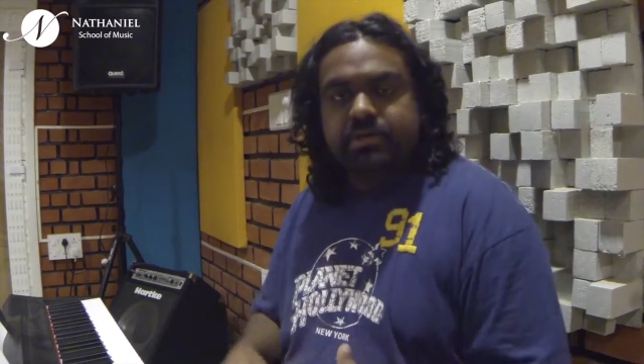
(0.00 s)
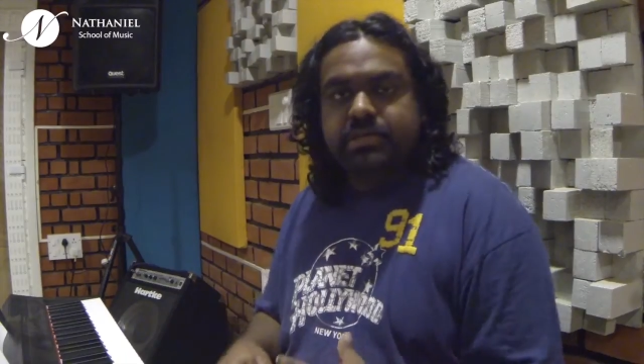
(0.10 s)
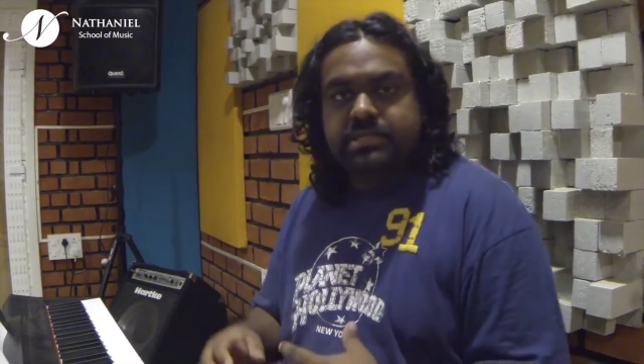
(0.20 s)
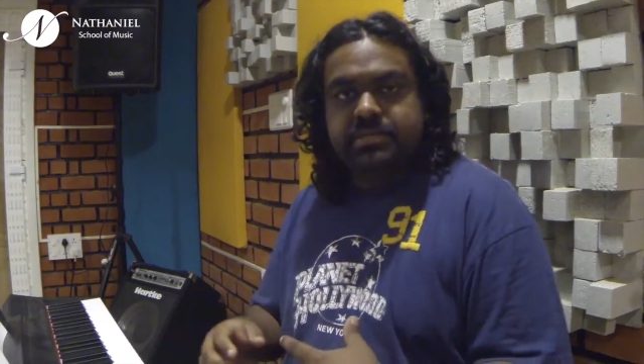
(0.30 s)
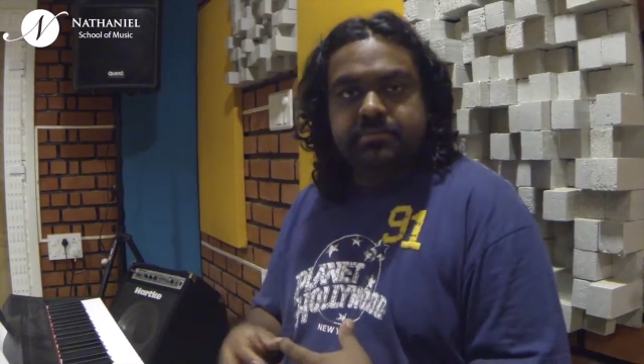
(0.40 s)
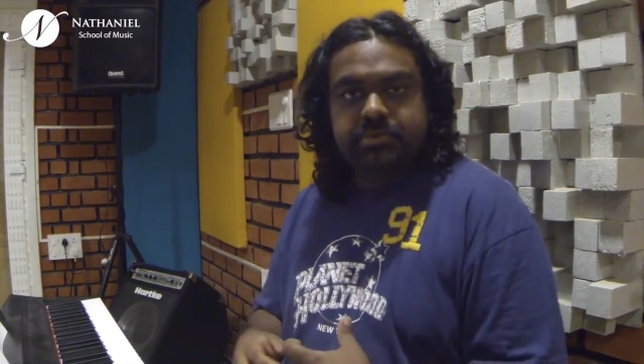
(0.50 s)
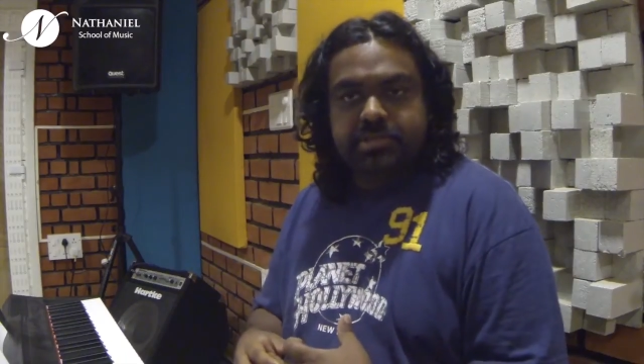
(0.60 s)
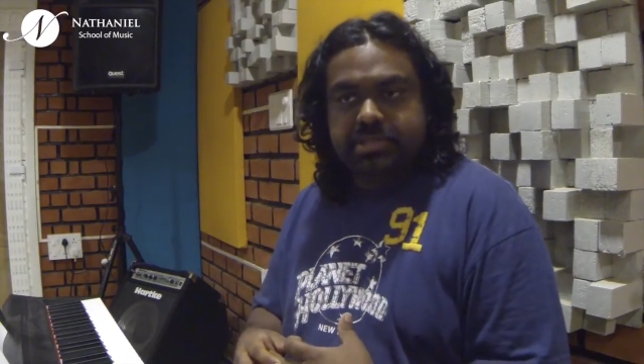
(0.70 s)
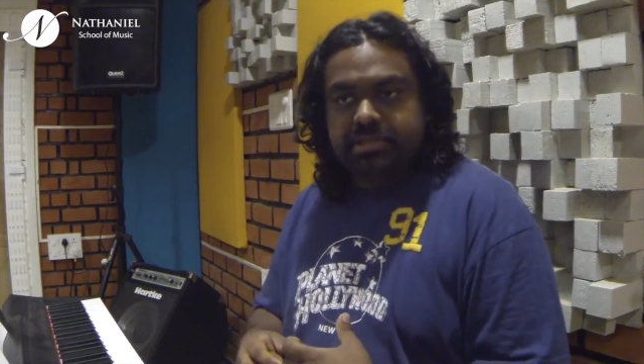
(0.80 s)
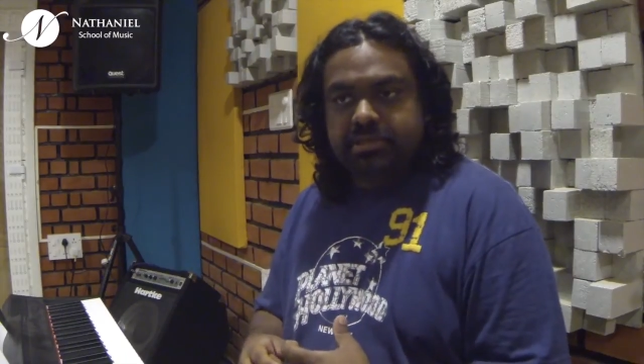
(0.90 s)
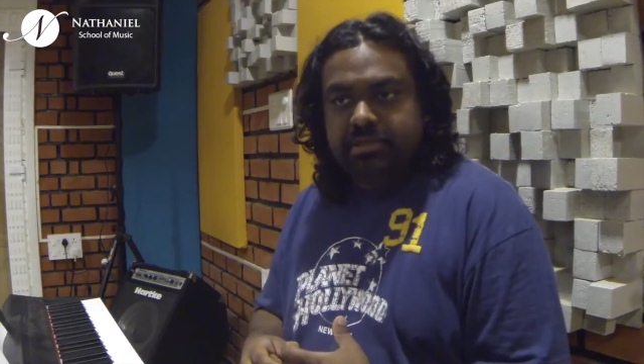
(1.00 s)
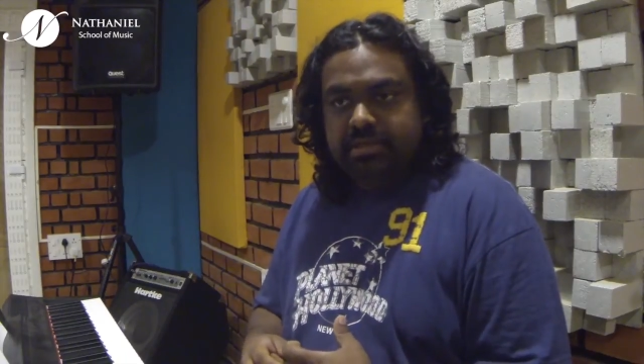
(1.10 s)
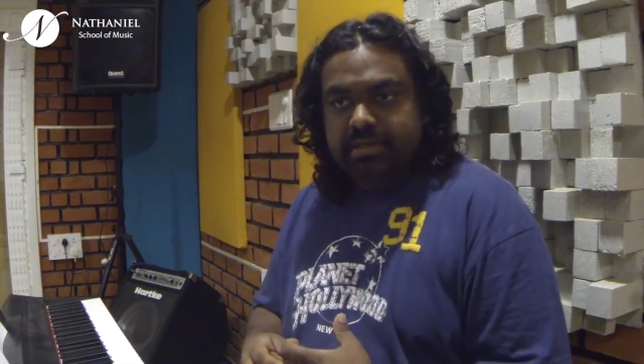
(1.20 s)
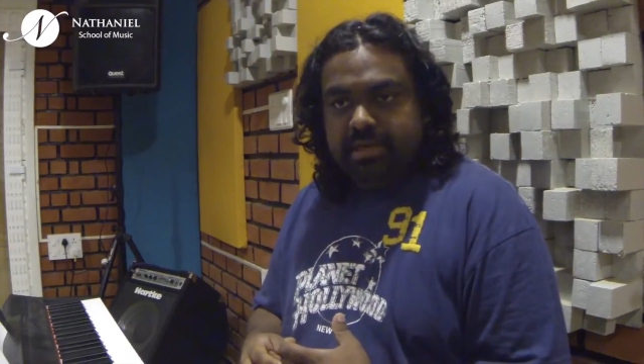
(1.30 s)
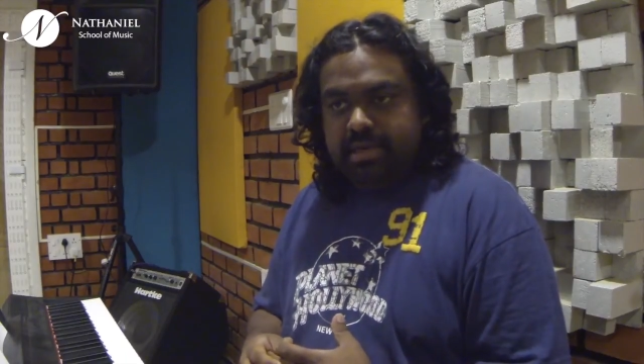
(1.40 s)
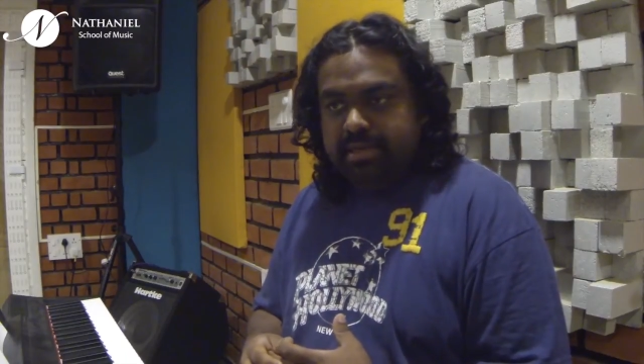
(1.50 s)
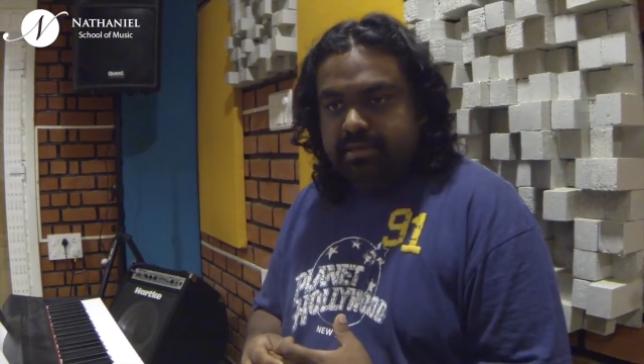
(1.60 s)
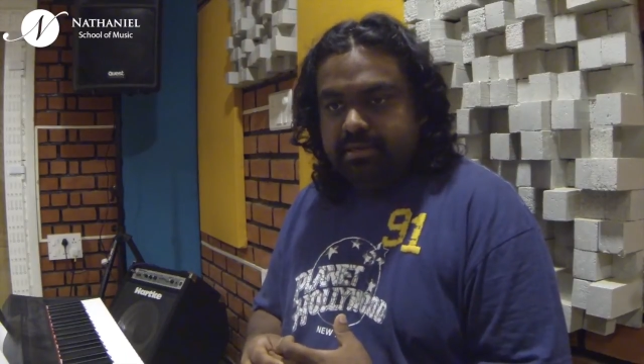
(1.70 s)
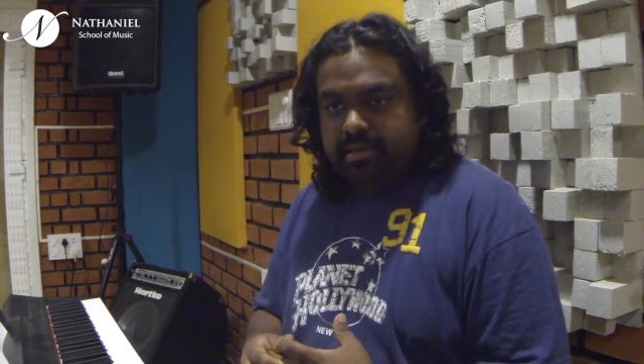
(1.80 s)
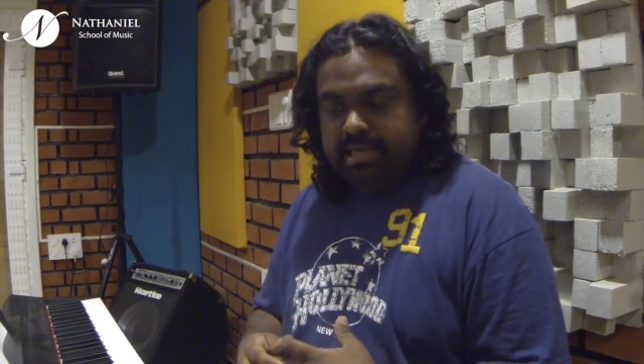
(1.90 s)
its emotion,
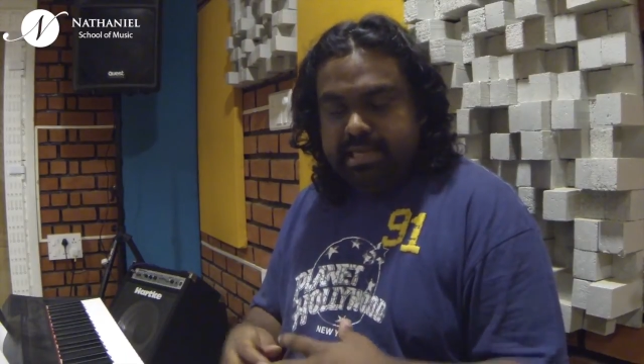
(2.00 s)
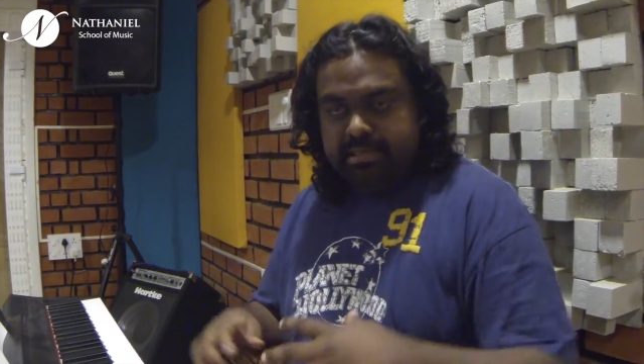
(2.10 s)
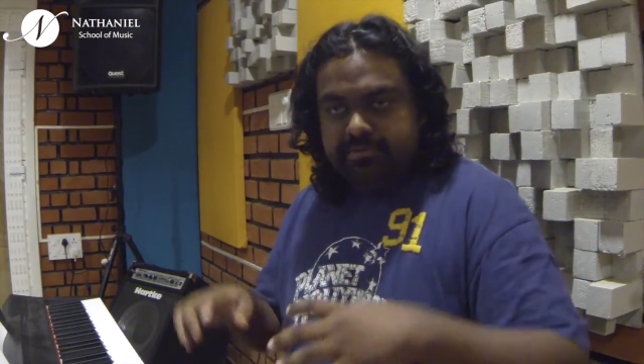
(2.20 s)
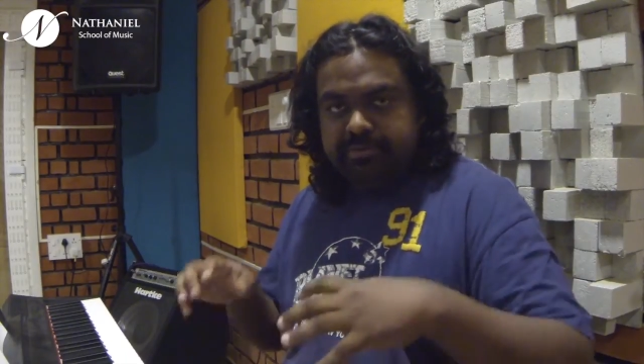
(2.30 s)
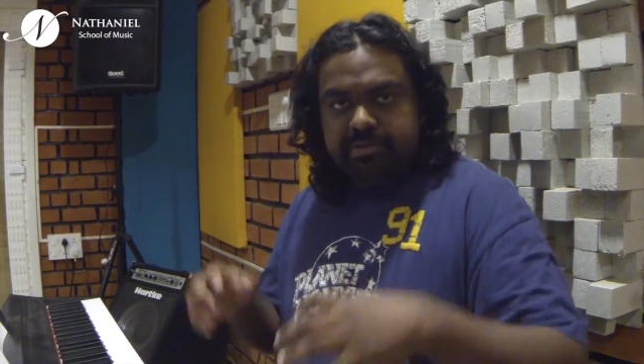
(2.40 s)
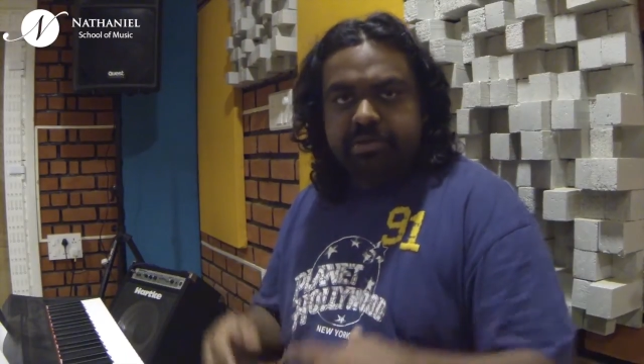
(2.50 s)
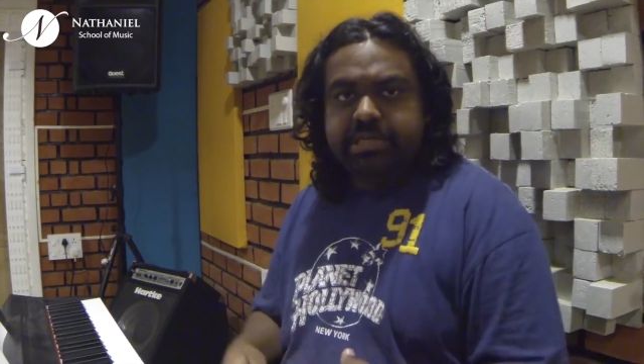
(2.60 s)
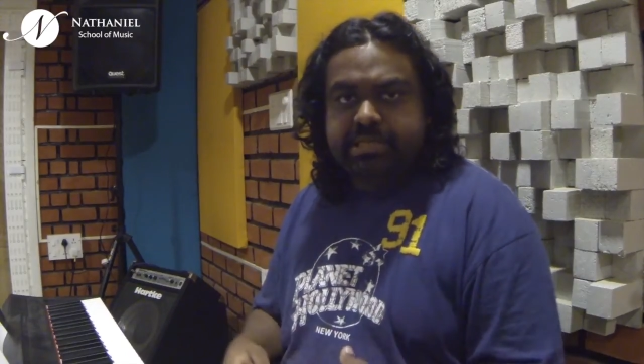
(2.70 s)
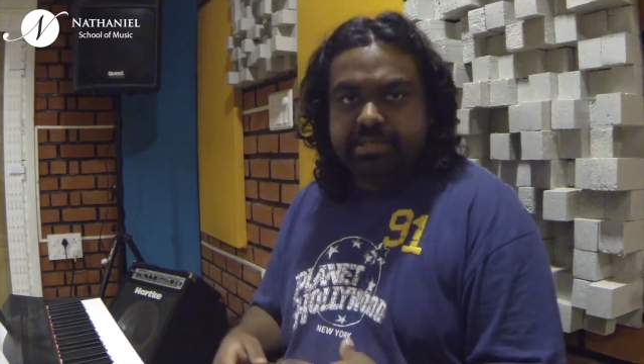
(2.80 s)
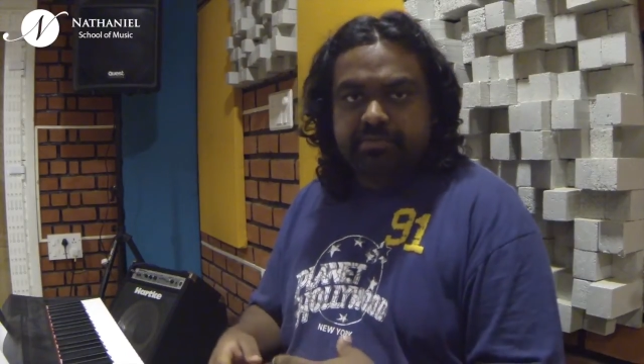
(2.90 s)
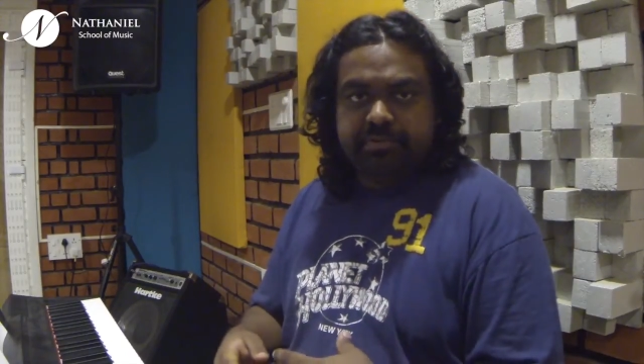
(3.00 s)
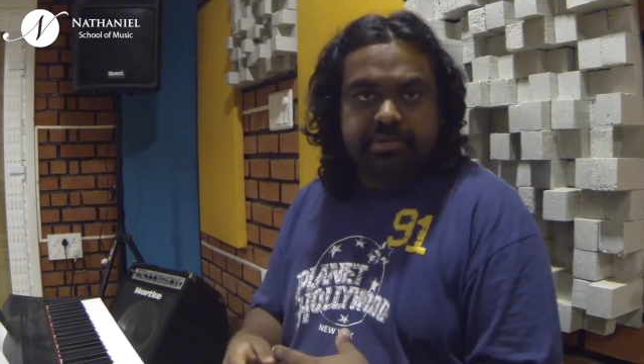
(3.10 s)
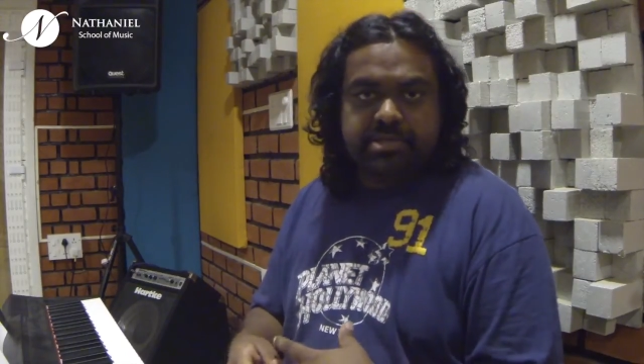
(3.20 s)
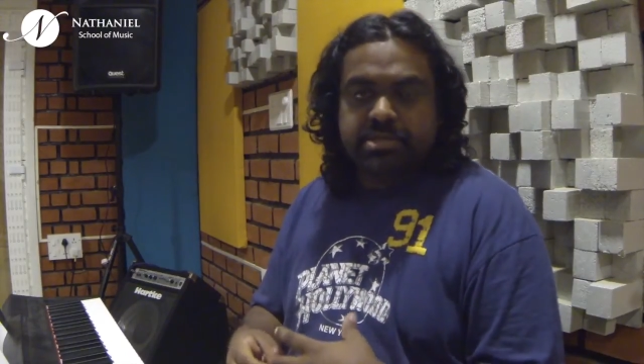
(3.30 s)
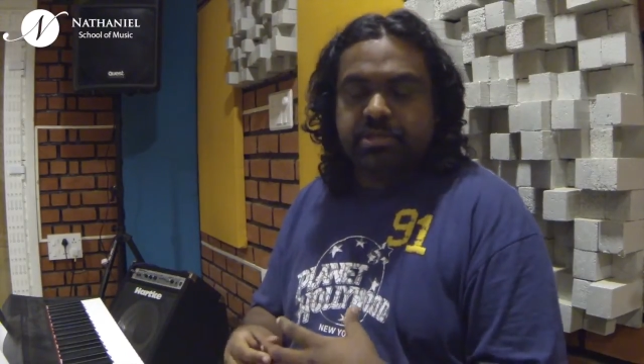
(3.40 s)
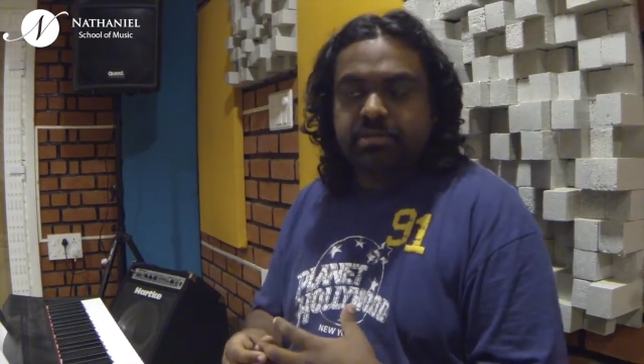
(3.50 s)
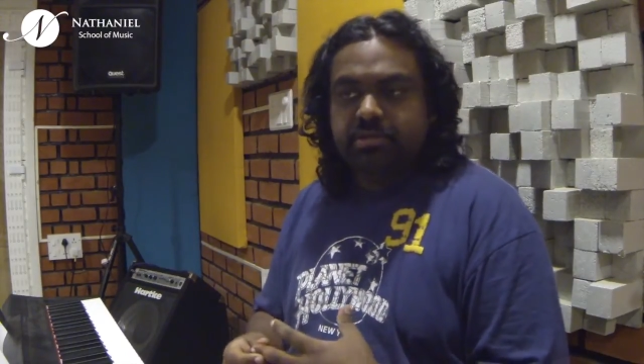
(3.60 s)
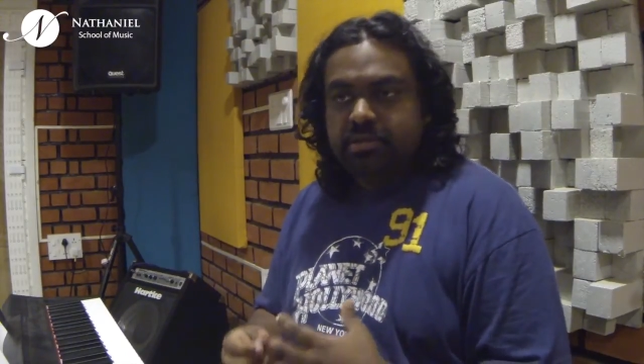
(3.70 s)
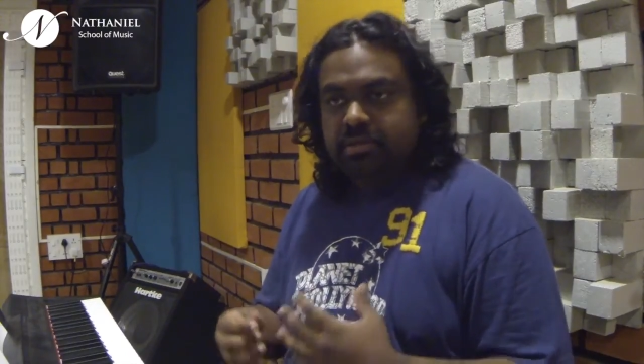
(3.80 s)
and lay the foundation for the song,